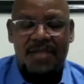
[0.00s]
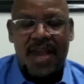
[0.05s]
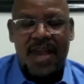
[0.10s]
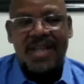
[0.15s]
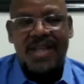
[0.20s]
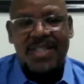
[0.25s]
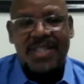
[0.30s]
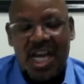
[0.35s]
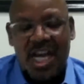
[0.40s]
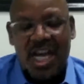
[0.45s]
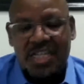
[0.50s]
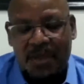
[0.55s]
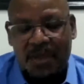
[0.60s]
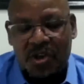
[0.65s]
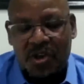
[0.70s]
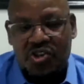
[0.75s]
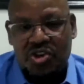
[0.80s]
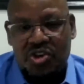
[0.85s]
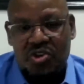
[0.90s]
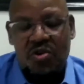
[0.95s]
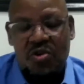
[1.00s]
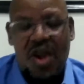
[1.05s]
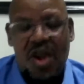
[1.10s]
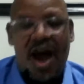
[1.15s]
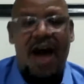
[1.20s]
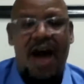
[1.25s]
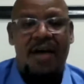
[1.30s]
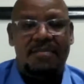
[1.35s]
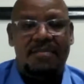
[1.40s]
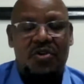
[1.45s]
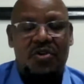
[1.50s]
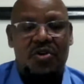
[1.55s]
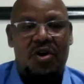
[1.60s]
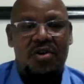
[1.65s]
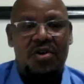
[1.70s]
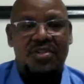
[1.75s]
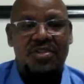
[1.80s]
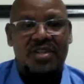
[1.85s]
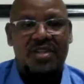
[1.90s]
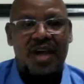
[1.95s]
as I speak to you now,
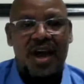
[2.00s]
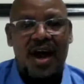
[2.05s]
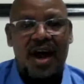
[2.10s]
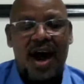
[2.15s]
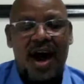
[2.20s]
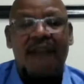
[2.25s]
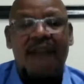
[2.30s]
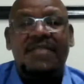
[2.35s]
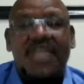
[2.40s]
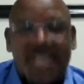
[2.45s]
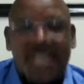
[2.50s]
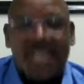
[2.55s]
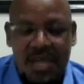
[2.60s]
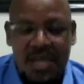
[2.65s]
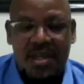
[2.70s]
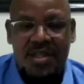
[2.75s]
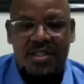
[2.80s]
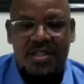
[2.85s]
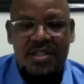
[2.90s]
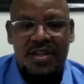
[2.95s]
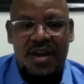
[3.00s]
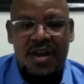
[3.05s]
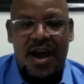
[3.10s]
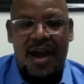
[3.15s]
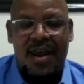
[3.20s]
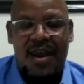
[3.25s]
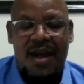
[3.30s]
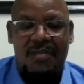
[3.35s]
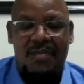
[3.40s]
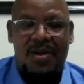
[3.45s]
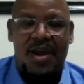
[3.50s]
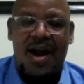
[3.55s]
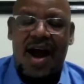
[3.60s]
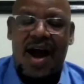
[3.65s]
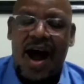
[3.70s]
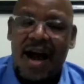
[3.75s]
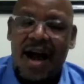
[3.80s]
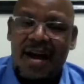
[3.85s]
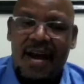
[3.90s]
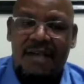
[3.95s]
because I've seen it. Right? I mean,
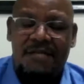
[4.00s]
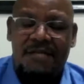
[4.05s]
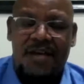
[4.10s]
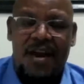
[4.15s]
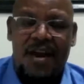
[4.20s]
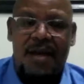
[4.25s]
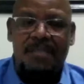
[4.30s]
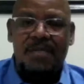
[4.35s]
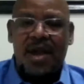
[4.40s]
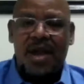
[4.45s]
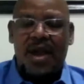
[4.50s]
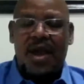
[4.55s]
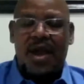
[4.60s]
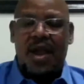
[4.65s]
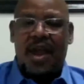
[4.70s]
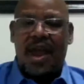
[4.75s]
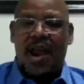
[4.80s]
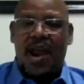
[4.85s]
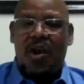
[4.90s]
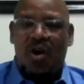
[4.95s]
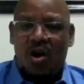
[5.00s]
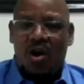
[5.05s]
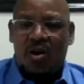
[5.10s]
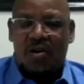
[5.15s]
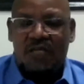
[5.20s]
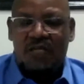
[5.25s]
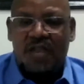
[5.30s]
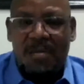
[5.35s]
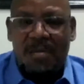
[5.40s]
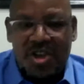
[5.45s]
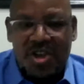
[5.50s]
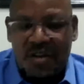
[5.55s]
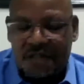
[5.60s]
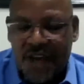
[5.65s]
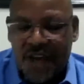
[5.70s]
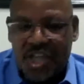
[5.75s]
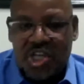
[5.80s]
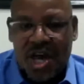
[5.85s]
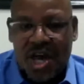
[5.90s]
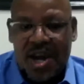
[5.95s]
I have a lot of
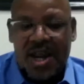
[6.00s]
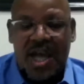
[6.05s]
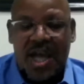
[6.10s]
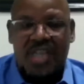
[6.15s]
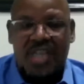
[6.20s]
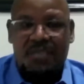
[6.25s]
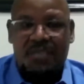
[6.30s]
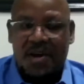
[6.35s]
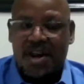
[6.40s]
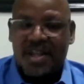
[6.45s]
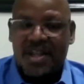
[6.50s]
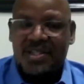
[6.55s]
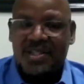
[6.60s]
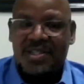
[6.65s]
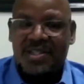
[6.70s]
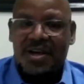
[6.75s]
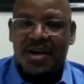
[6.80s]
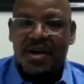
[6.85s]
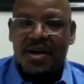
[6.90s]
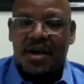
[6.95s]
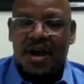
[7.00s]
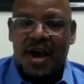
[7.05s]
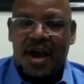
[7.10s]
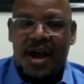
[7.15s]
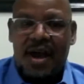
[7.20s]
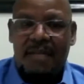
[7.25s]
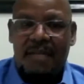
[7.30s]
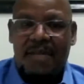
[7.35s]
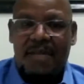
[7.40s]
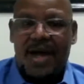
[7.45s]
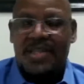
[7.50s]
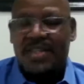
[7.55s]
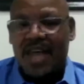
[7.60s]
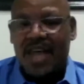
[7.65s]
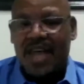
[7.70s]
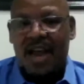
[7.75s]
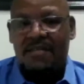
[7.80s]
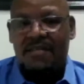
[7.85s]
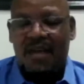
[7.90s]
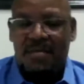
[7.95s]
manufacturing experience
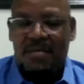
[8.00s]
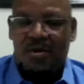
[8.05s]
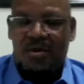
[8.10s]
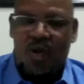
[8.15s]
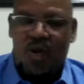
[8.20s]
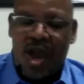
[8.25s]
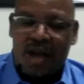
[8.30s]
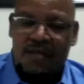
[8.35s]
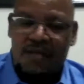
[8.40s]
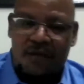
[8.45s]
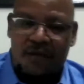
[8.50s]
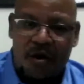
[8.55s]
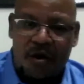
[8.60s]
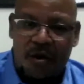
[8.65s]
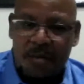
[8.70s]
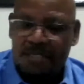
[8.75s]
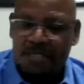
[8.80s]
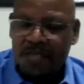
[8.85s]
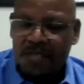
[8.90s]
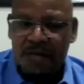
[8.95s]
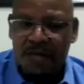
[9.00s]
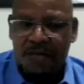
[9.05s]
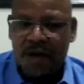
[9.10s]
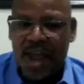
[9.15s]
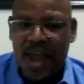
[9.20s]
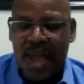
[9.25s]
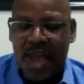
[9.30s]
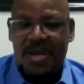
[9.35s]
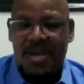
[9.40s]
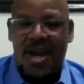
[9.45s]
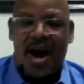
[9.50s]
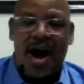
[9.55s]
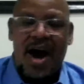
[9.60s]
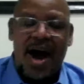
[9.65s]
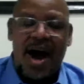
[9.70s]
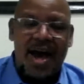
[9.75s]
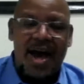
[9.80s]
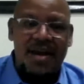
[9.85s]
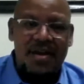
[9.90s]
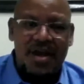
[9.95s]
myself, having worked for
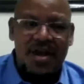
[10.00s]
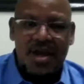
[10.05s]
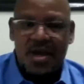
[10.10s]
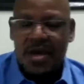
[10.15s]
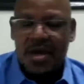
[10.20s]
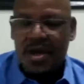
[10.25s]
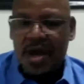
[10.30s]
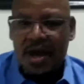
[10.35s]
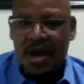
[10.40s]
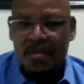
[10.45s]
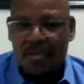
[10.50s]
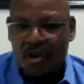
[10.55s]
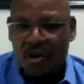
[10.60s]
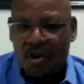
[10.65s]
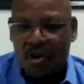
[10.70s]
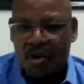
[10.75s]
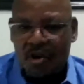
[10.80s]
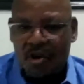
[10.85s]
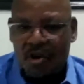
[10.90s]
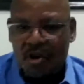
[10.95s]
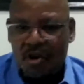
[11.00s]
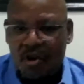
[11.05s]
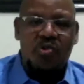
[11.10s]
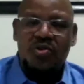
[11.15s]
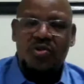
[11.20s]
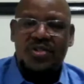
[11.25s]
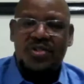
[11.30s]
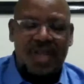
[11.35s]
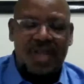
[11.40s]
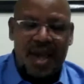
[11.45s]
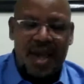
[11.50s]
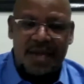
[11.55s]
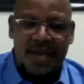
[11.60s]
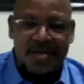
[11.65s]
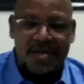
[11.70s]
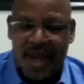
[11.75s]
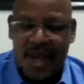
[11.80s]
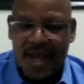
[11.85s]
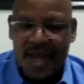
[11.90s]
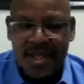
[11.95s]
ABI, Bromo Foods,
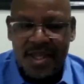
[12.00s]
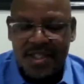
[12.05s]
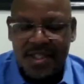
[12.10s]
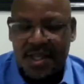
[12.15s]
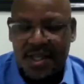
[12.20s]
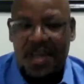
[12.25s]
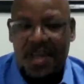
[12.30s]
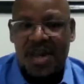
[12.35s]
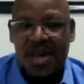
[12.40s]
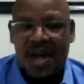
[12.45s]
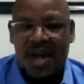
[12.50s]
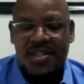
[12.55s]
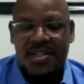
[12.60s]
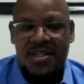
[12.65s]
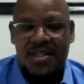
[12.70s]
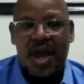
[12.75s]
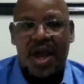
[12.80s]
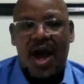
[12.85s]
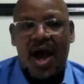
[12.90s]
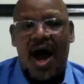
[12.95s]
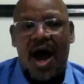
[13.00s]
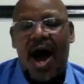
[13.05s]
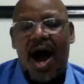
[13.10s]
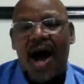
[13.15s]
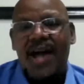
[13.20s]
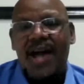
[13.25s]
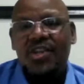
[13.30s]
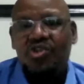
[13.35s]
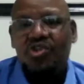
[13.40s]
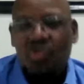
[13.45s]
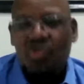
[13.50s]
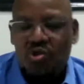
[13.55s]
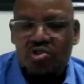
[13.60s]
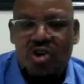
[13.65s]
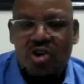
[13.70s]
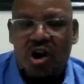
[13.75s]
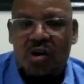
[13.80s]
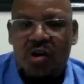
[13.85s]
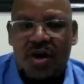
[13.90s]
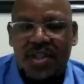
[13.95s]
and the steel industry. I do
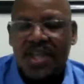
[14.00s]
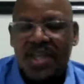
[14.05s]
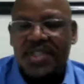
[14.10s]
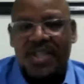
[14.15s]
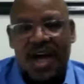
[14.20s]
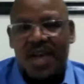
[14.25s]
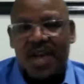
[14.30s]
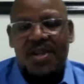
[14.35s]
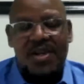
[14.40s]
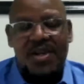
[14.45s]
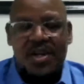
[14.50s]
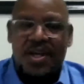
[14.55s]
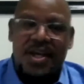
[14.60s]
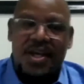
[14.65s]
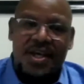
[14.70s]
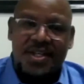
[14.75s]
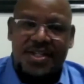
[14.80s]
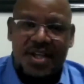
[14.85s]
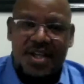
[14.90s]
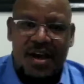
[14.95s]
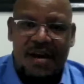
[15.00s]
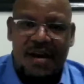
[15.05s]
know what this country is